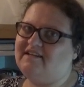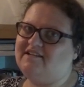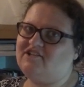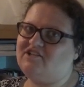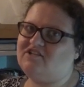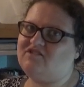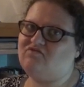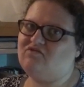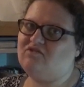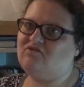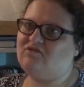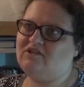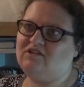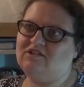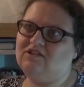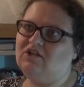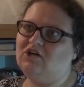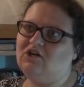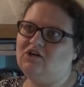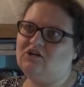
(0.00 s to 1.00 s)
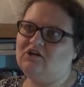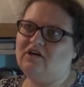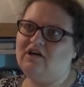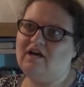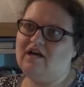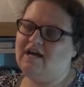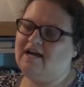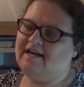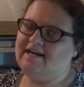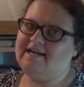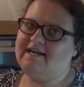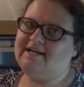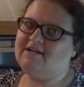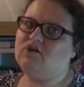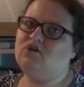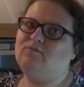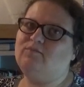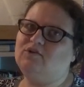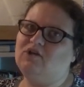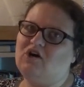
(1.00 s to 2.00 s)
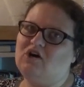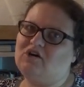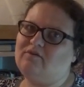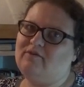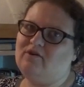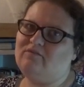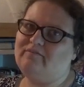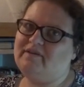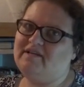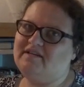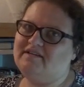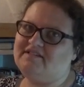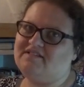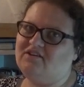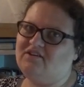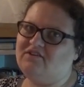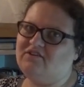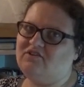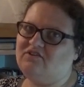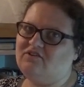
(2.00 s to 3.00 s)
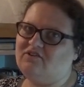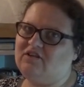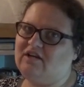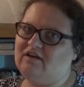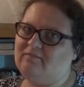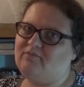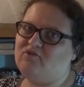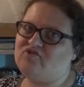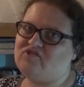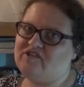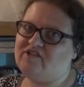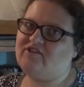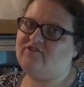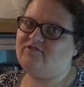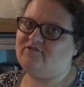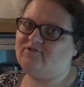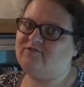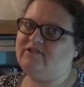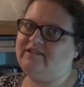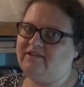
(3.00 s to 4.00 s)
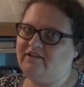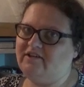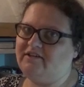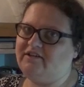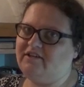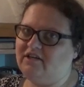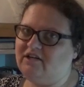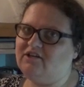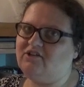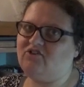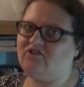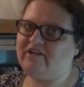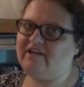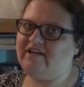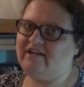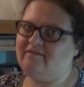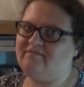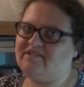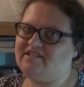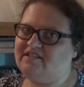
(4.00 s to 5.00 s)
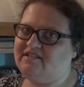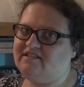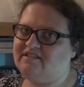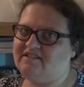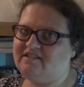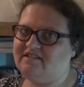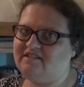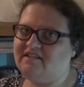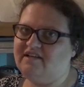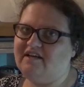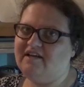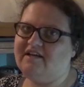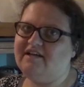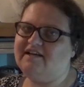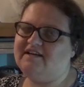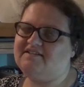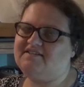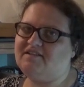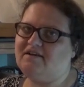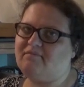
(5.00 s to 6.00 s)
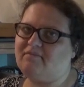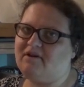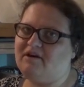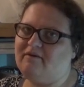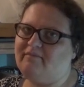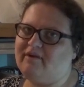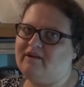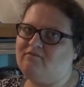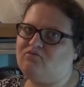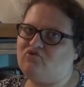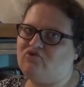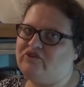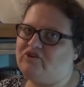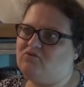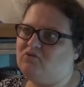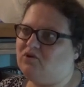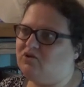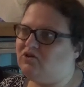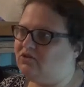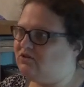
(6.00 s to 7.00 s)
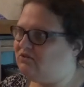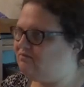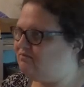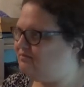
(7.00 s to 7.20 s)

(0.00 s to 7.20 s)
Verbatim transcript: I just wrote a long nano blogmo piece on her, particularly on the Hunger Games and uh, its upcoming prequel.